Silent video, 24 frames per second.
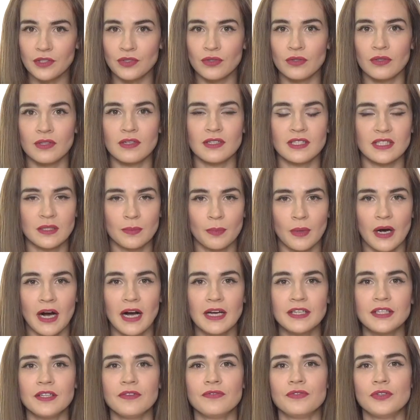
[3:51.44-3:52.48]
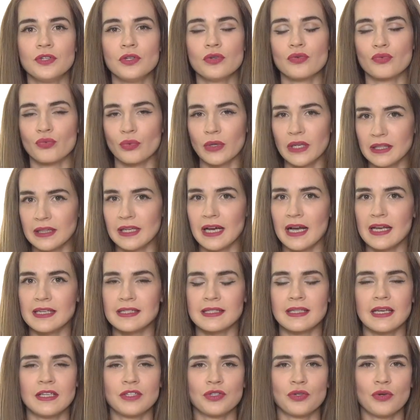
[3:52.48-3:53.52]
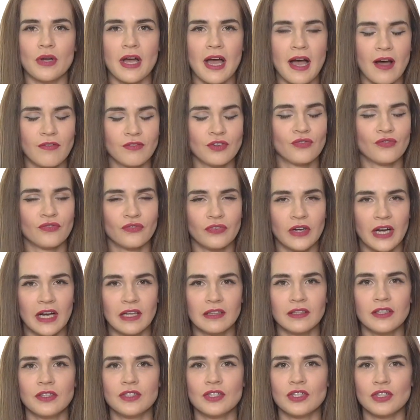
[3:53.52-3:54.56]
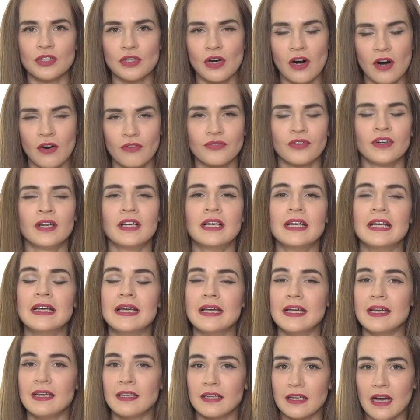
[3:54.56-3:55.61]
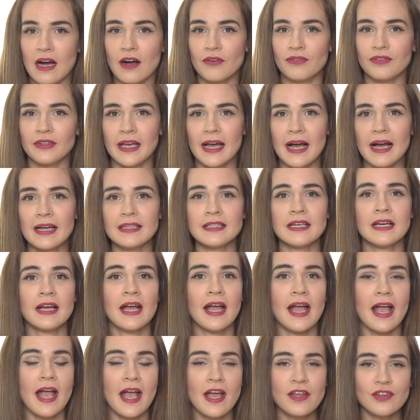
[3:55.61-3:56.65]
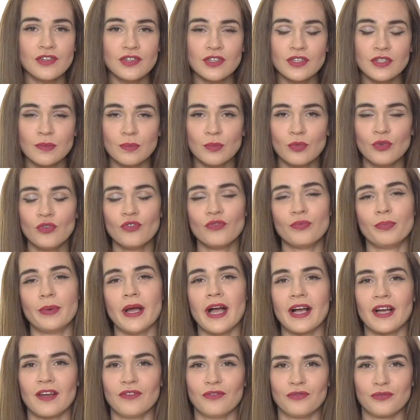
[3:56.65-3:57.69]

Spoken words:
to this spot if you realize that you haven't filed it off enough yet, and just move back and